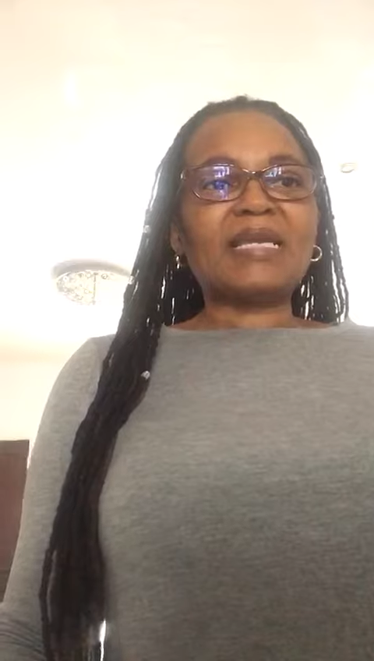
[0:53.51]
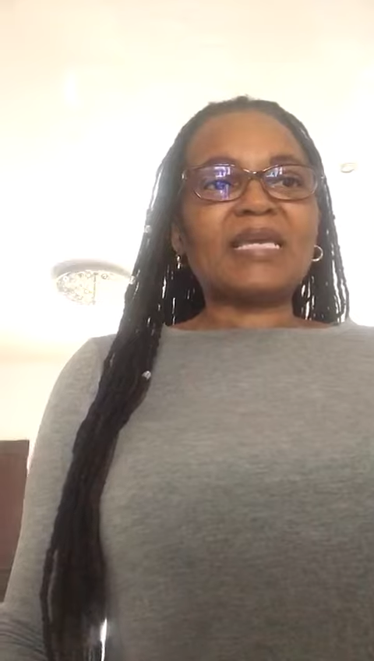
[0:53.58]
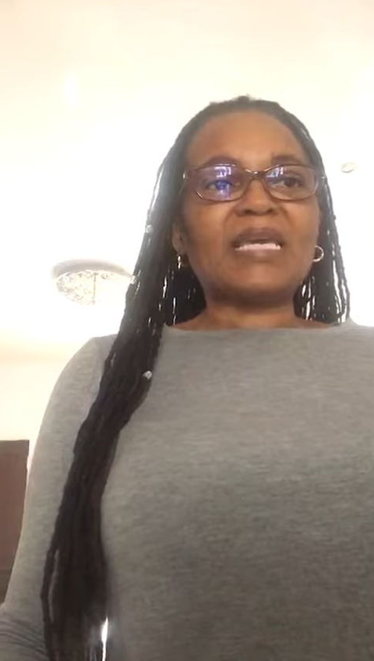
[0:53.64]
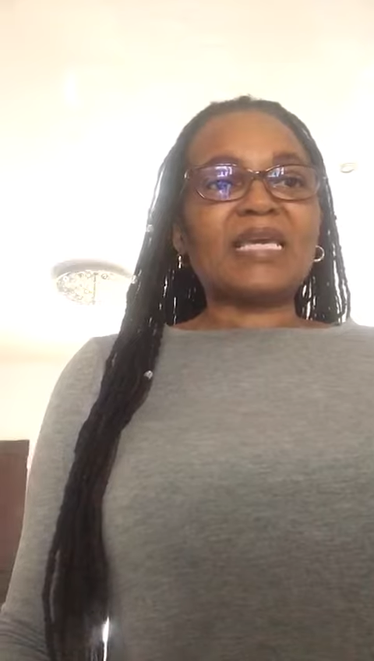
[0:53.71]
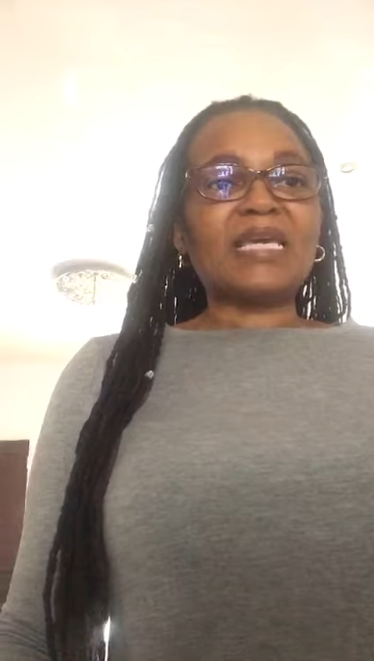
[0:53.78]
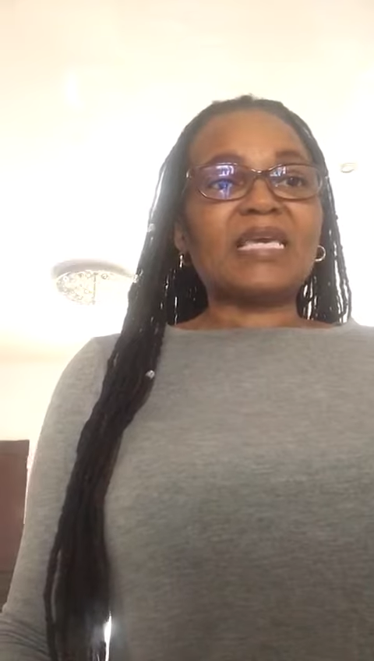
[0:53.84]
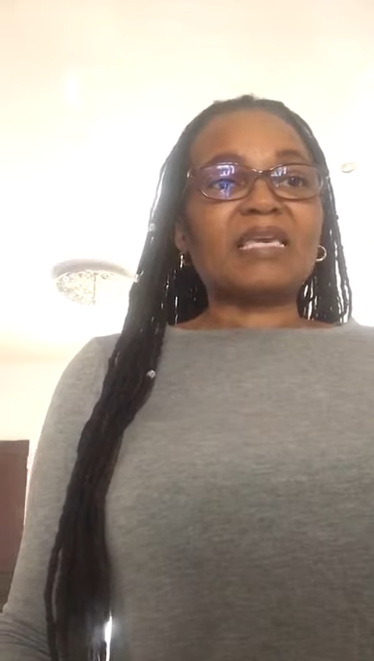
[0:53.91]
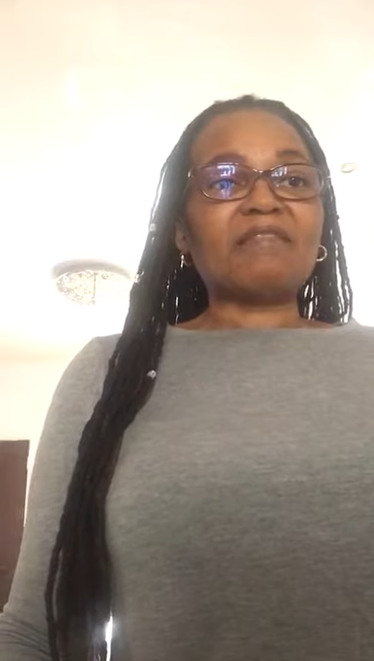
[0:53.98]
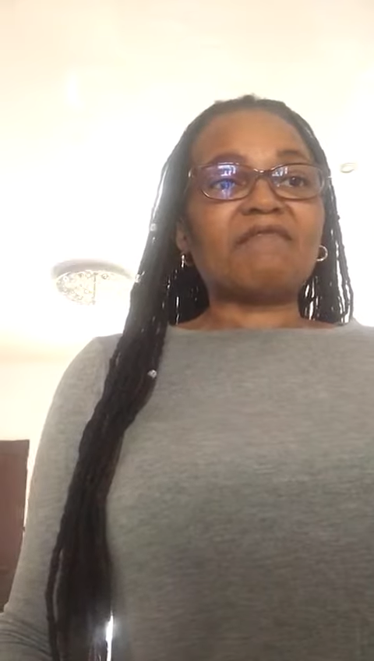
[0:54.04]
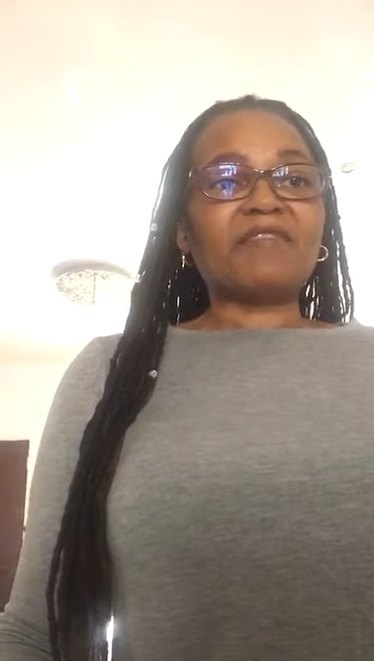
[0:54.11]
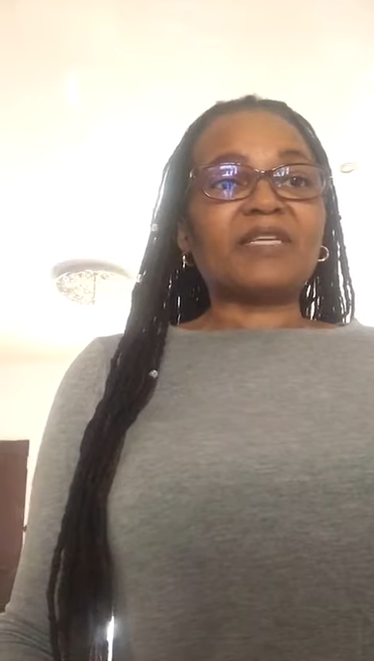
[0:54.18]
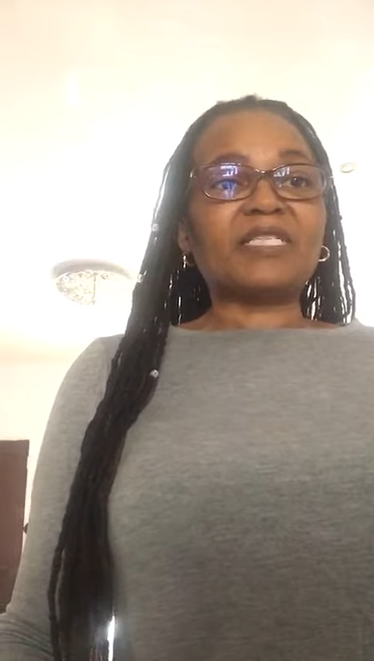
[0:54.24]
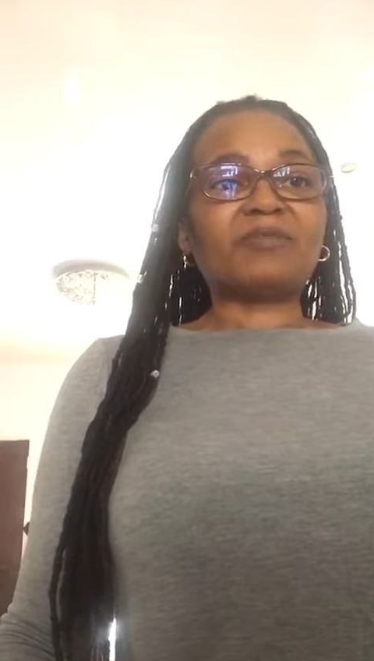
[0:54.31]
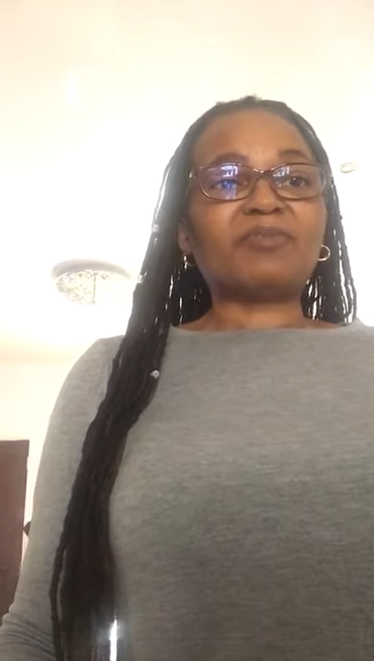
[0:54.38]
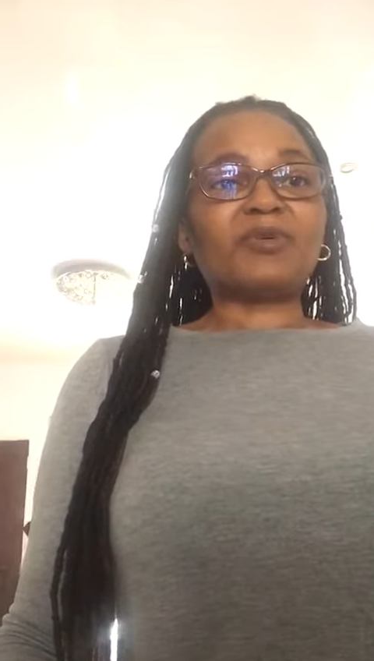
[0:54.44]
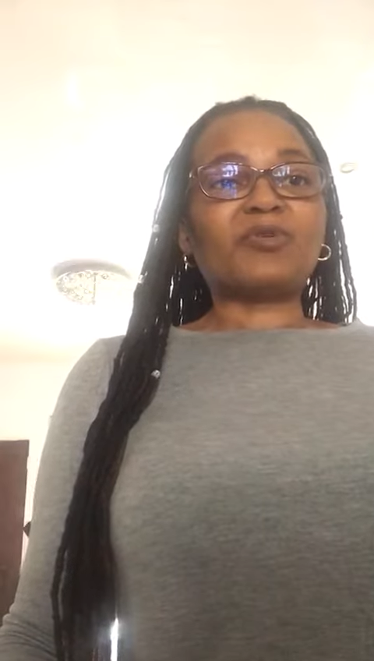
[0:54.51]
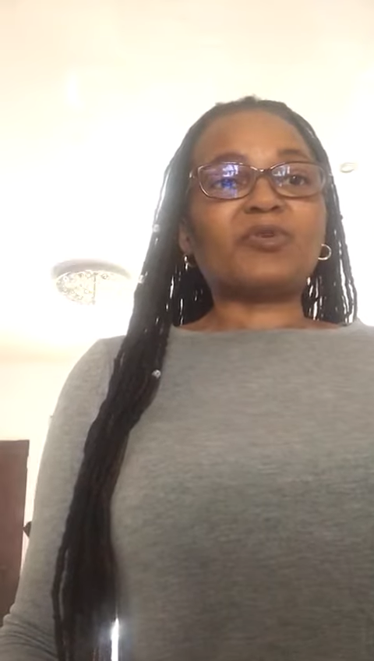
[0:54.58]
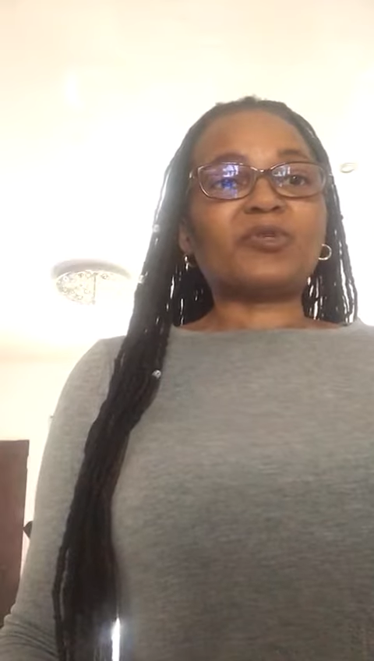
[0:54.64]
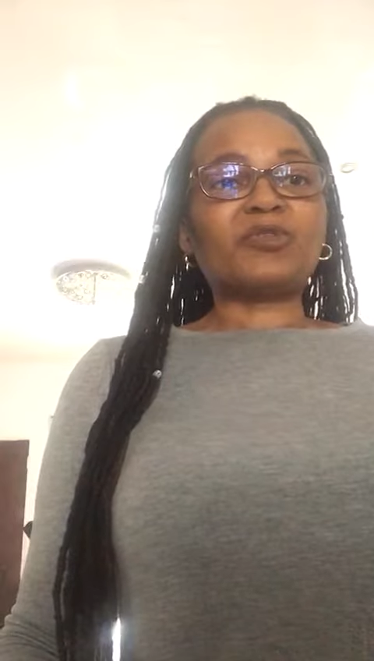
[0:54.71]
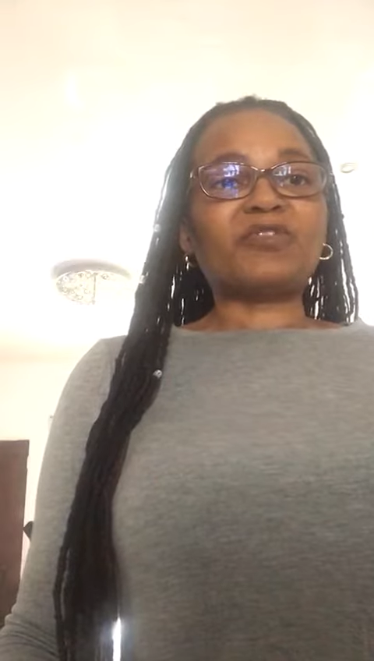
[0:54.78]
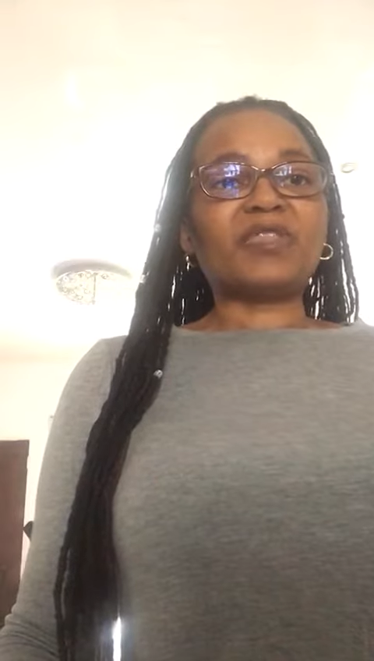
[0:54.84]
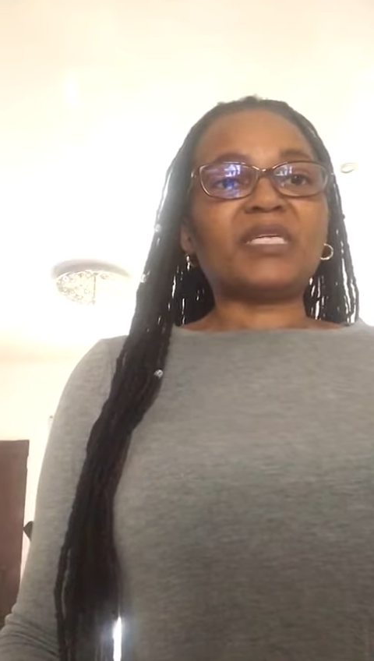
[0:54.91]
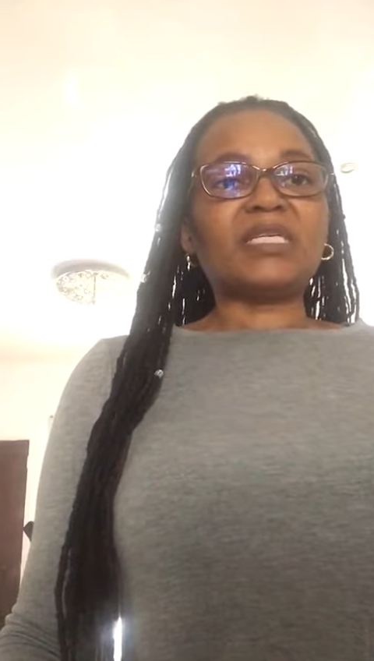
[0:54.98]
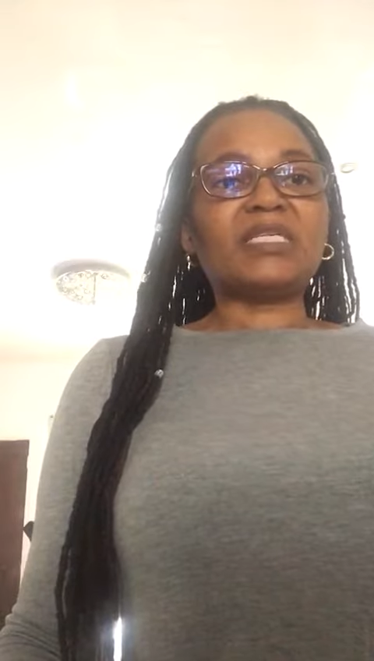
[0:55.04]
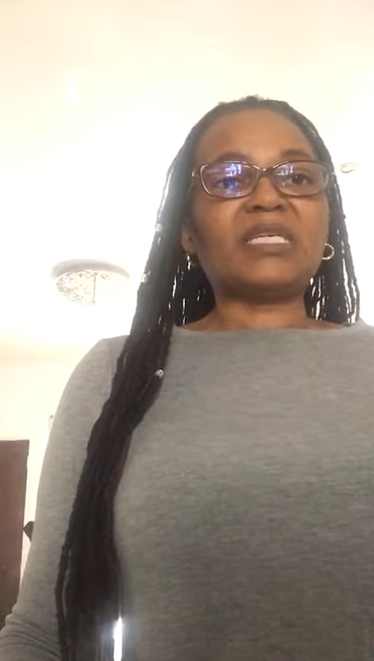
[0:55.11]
caregivers because of the